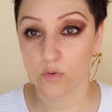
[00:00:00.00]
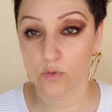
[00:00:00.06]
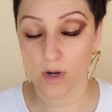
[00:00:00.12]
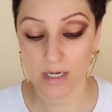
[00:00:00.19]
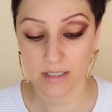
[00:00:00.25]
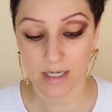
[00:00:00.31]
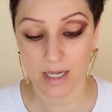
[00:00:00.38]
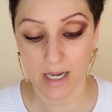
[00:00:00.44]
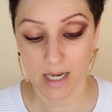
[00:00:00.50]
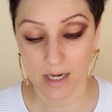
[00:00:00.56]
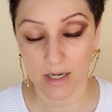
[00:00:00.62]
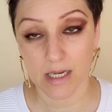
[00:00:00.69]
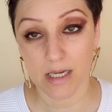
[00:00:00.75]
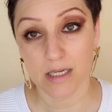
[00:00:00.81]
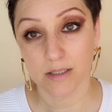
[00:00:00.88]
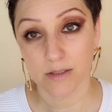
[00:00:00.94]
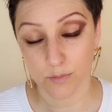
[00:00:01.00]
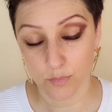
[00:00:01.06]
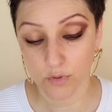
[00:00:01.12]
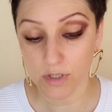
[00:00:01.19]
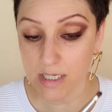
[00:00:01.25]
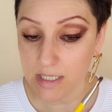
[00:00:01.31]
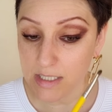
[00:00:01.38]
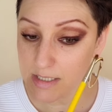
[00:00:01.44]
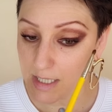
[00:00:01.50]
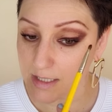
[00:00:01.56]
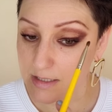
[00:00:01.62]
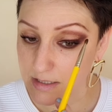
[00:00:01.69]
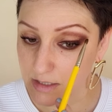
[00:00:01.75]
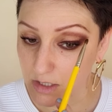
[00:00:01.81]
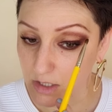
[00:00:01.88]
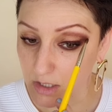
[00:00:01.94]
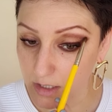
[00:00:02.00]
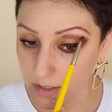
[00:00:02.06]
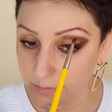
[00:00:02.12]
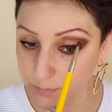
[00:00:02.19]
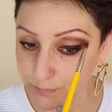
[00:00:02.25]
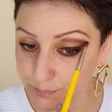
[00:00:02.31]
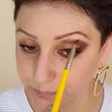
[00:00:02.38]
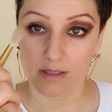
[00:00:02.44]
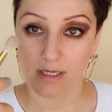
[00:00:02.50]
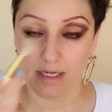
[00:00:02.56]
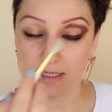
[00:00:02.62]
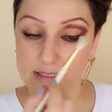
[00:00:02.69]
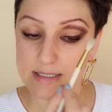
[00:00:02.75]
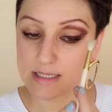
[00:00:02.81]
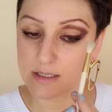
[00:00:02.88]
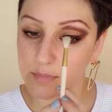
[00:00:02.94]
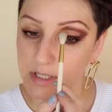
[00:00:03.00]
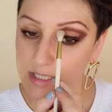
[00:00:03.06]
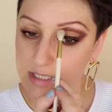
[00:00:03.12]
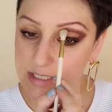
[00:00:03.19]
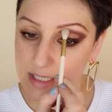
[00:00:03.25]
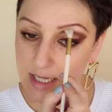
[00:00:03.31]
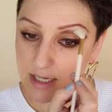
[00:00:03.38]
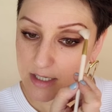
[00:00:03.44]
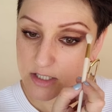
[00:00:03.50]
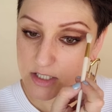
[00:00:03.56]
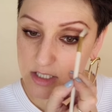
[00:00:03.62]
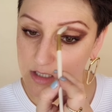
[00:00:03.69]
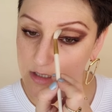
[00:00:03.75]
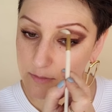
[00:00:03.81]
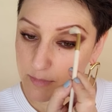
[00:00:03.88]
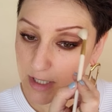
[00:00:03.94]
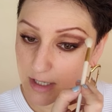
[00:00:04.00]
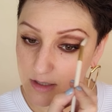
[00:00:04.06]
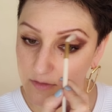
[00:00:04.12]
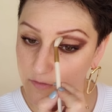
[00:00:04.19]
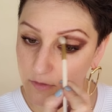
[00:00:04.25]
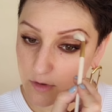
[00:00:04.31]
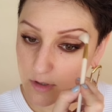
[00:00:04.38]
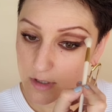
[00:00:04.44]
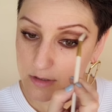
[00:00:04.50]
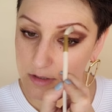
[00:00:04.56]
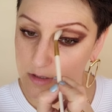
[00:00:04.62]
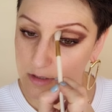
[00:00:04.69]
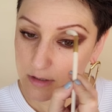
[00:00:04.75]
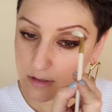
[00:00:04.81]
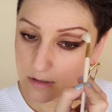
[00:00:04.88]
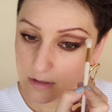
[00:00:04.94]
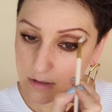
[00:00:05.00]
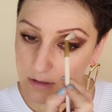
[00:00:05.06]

create a pretty intense look. Then I see the blending action back and forth.